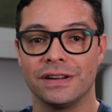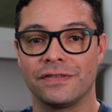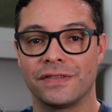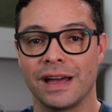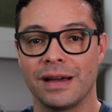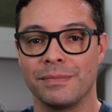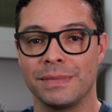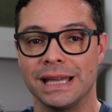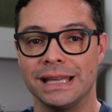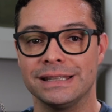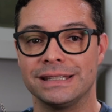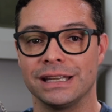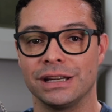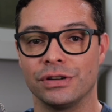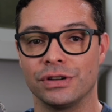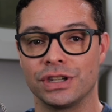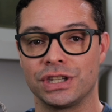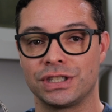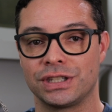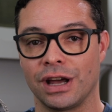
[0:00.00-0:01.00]
if that means that
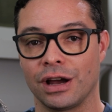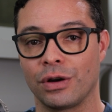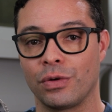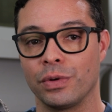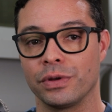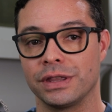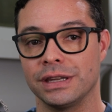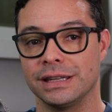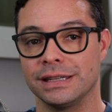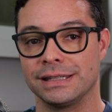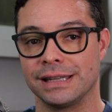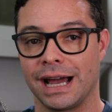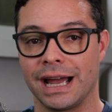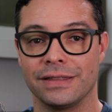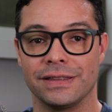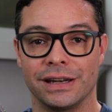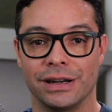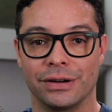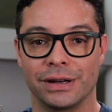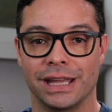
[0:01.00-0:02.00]
you're stuck with the
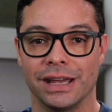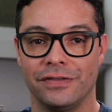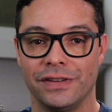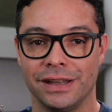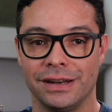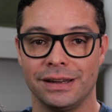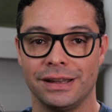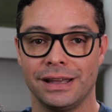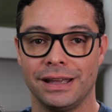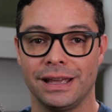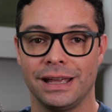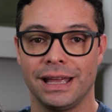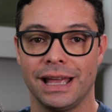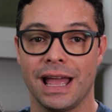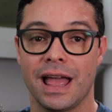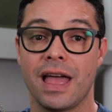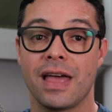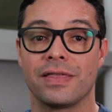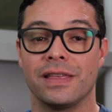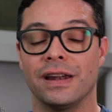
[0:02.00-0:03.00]
design that you're given,
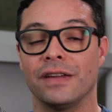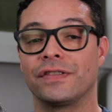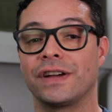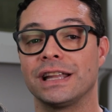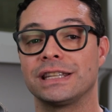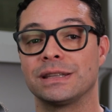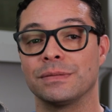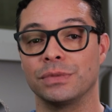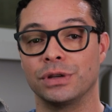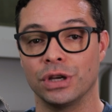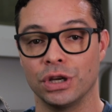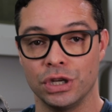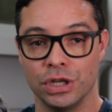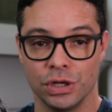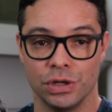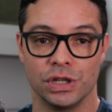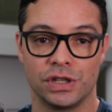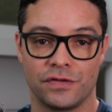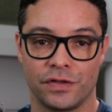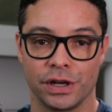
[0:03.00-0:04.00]
then I've got some good
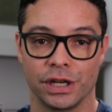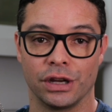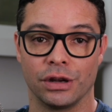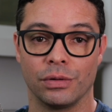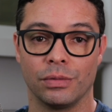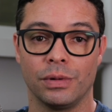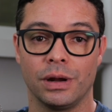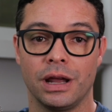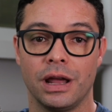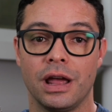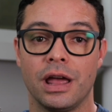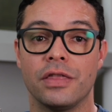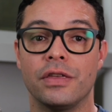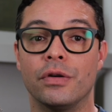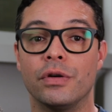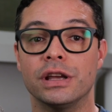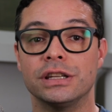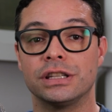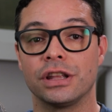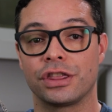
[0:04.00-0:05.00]
news for you.
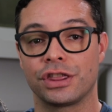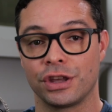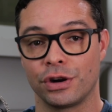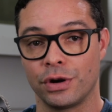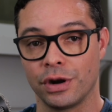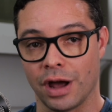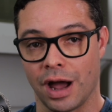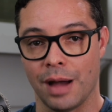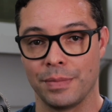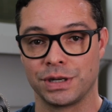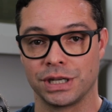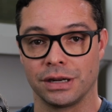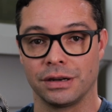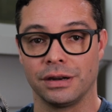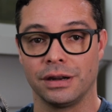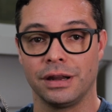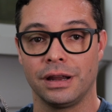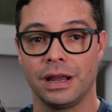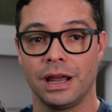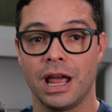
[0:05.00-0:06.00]
There is a third
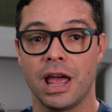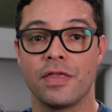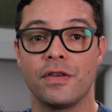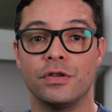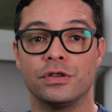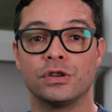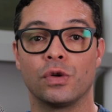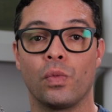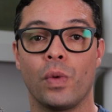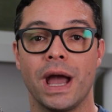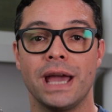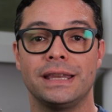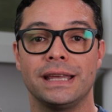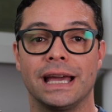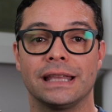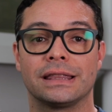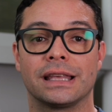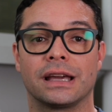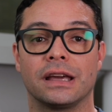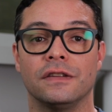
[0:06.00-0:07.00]
option. There's a way to
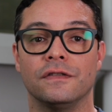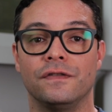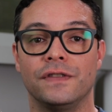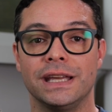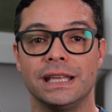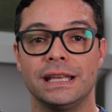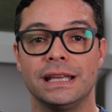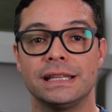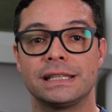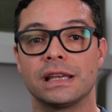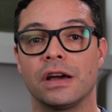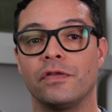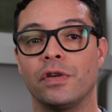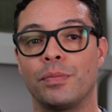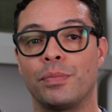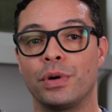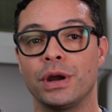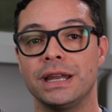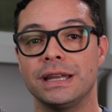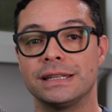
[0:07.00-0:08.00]
get the convenience of a
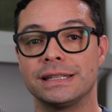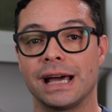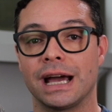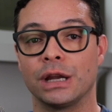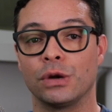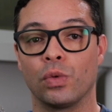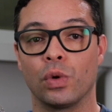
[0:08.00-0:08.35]
pre-designed